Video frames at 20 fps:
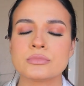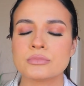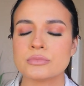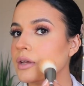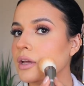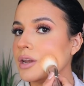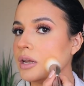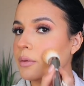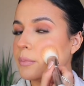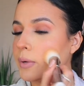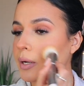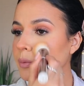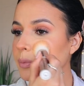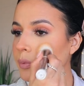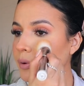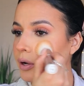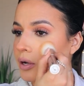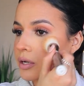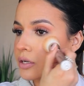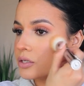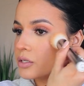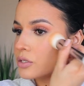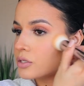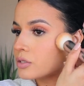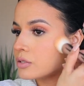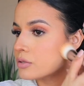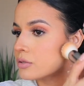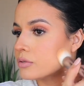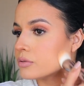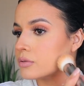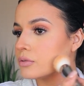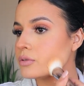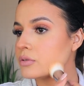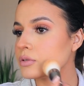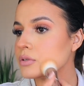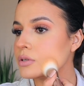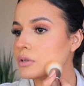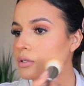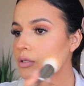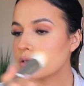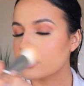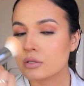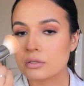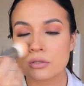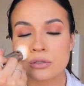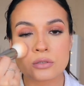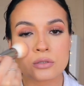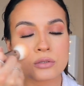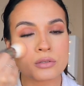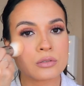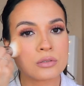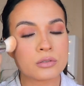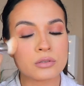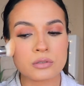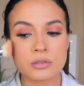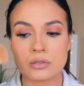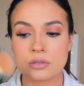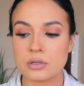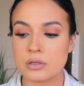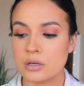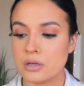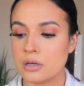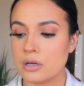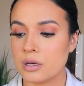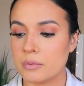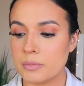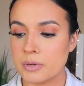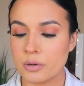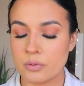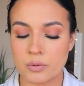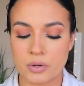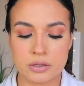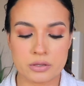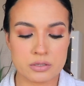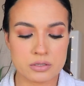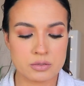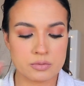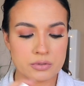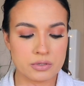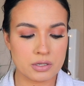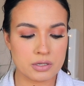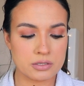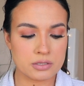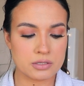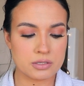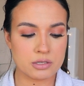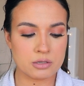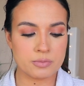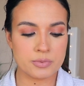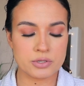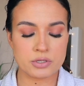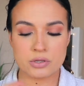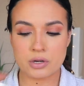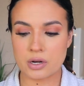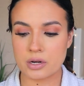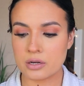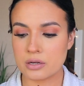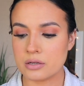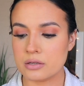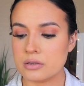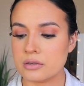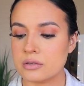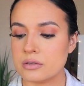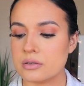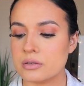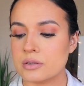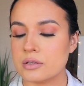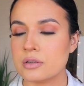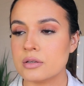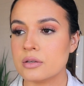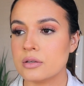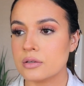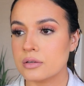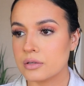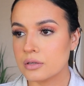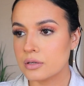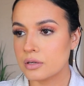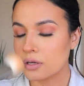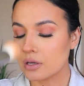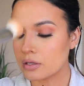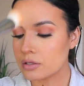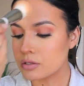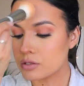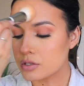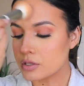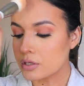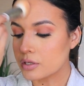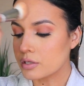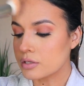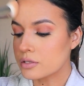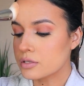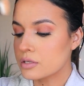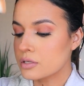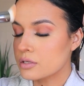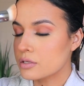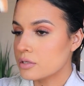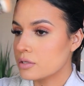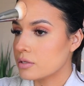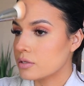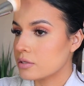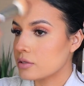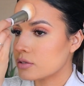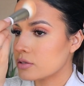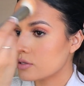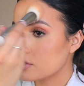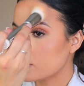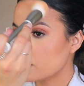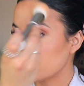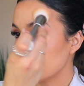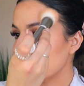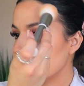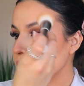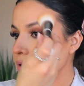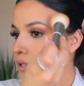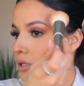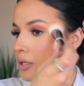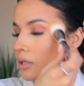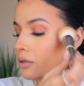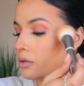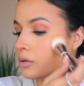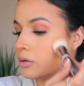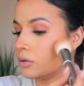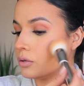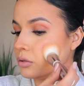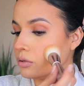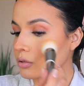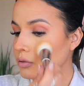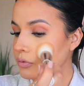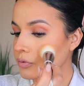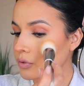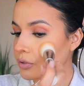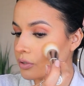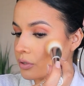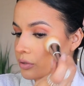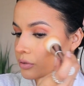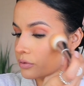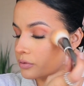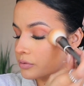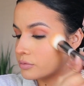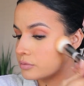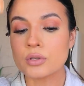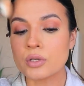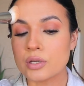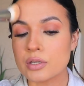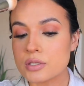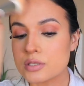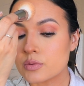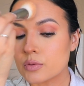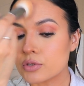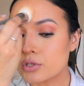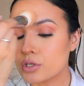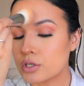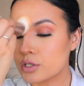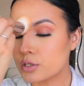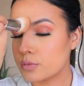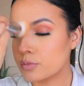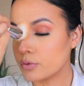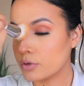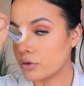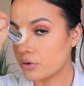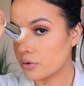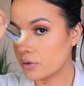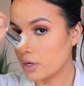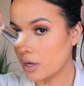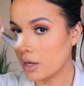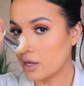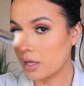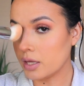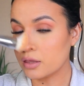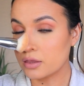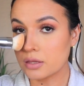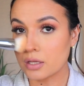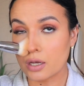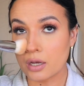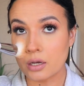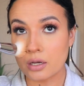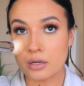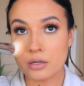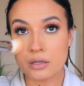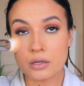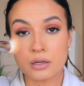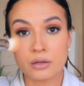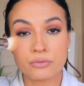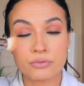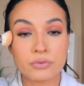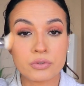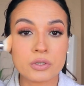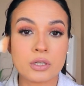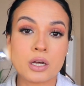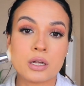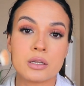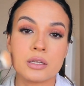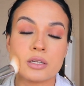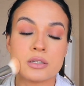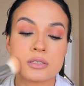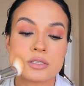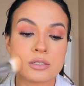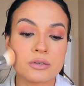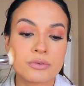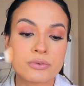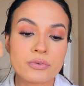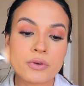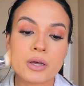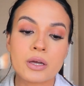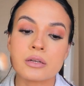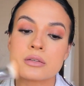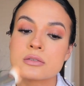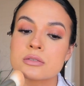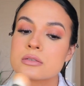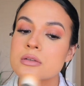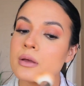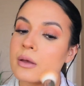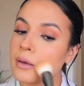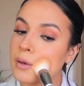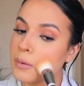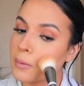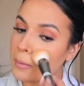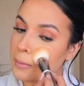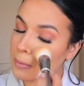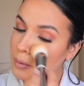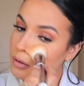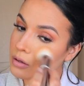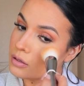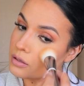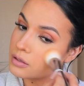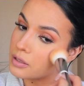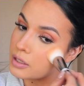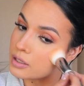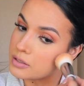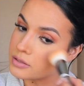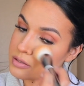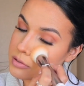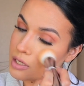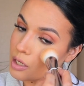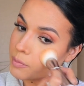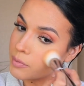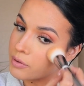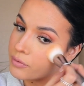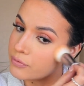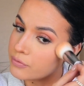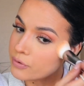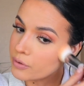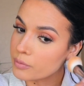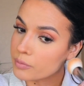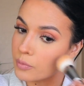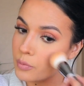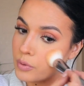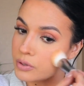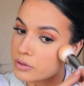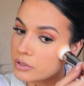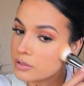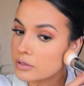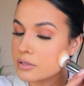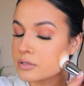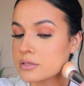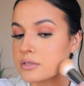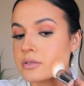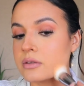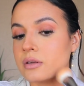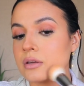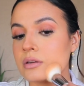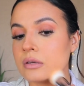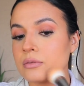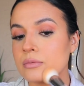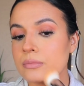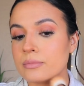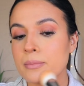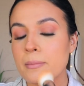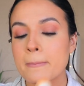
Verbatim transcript: Getting my brush. I'm gonna wet this one because it's a little bit dry. And just stippling all over. This would just create that flawless effect. Like it's coming from within the skin.